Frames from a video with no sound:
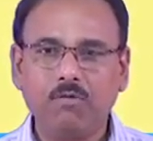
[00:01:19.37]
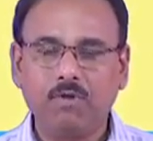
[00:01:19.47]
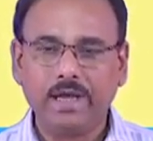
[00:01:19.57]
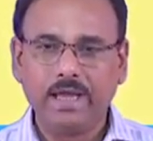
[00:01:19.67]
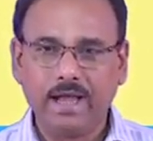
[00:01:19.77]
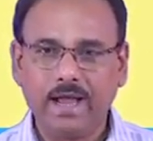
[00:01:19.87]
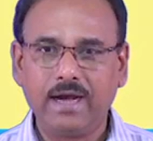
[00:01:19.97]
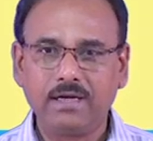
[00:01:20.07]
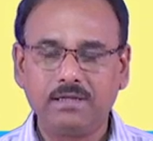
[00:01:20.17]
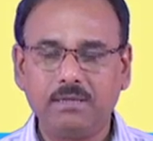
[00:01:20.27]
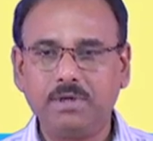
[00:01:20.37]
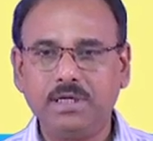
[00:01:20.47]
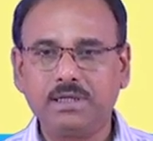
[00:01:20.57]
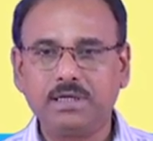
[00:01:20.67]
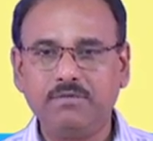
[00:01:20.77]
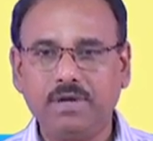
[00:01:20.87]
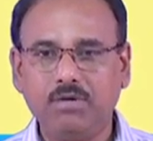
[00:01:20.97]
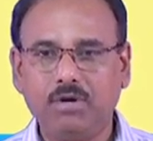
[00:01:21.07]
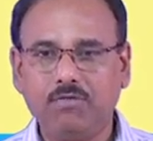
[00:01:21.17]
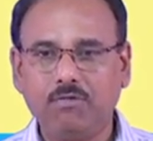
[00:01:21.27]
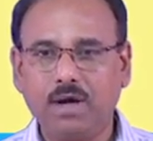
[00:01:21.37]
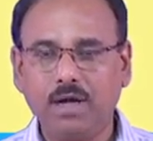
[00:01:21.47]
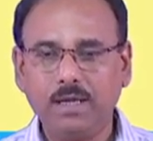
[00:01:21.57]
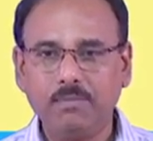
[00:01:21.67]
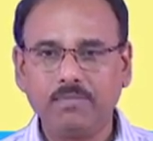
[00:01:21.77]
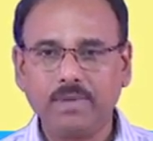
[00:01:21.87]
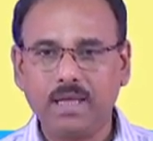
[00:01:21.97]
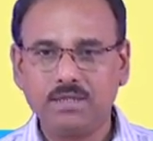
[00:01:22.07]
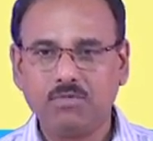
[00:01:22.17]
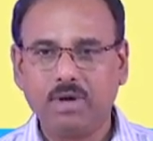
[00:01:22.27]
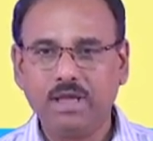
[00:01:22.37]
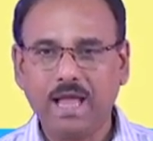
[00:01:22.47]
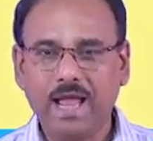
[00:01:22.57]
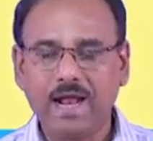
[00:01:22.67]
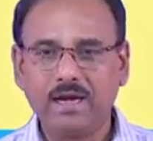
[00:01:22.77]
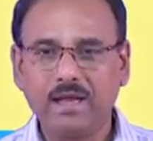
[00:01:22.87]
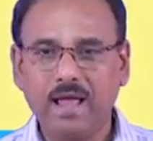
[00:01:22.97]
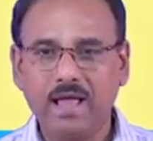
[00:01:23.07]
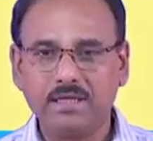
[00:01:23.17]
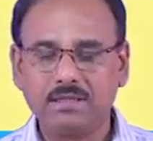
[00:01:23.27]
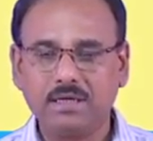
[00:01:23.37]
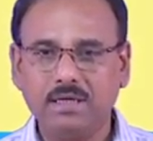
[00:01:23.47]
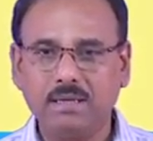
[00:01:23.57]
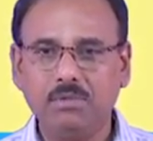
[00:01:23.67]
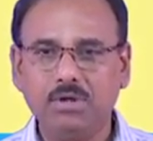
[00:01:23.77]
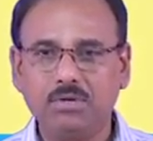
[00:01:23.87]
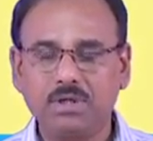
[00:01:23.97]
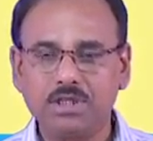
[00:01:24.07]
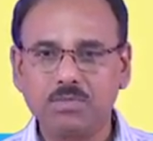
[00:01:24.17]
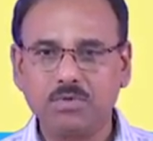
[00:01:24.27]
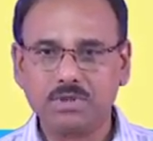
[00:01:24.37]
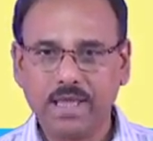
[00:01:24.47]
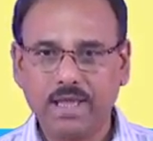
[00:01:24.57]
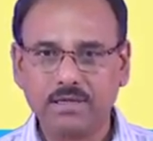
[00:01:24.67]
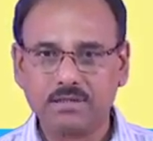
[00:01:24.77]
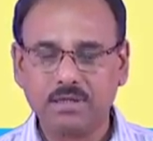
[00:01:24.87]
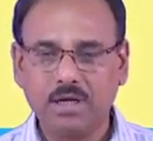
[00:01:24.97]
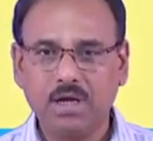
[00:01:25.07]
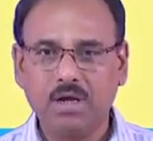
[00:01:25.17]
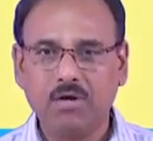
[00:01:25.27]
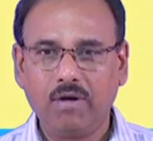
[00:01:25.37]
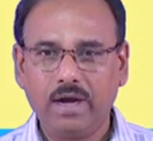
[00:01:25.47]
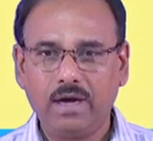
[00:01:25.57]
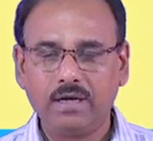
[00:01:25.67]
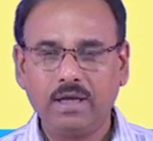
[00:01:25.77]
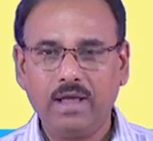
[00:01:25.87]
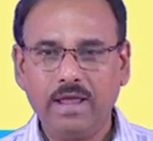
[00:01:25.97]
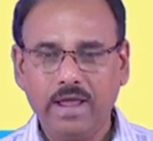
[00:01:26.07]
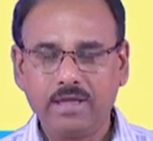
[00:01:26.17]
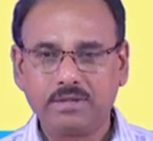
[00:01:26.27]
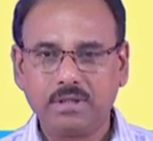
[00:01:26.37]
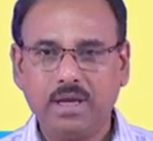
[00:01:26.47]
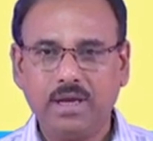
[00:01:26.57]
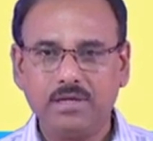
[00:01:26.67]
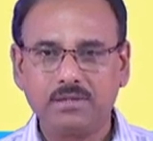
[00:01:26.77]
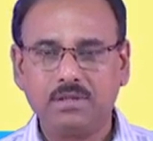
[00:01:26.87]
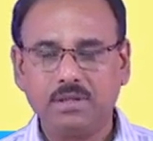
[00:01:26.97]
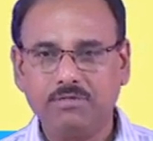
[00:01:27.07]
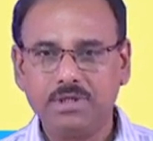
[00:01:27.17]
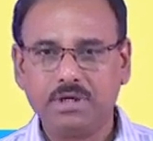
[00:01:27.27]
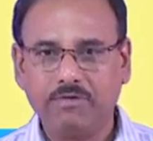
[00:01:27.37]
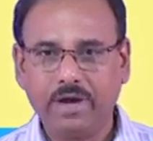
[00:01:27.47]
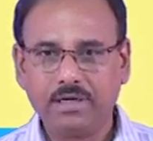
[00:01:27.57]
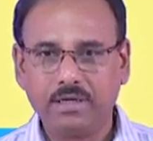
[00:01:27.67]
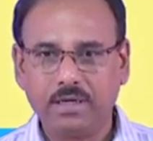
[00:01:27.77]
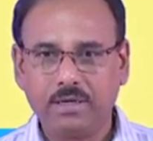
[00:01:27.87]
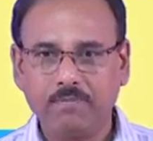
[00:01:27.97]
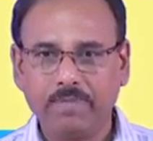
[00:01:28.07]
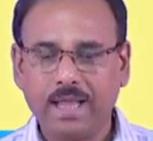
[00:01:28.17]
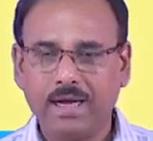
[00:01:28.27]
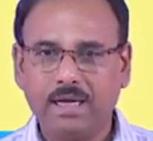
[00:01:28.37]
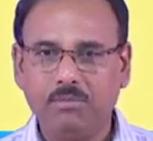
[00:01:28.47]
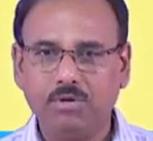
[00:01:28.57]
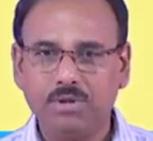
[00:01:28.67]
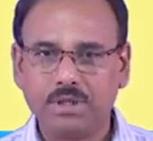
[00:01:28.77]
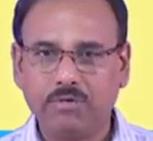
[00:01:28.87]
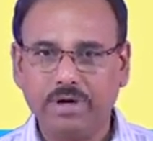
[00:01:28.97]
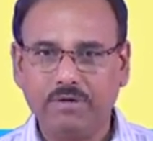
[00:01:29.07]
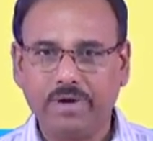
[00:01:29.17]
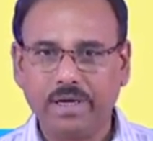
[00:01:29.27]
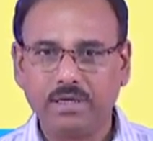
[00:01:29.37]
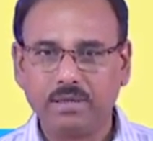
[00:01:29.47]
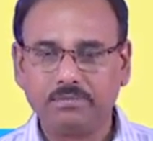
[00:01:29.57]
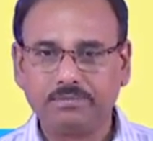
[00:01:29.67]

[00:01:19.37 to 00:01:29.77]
y hat, the predicted value of y as y hat as w transpose x, where x is the feature vector and w is the weight vector.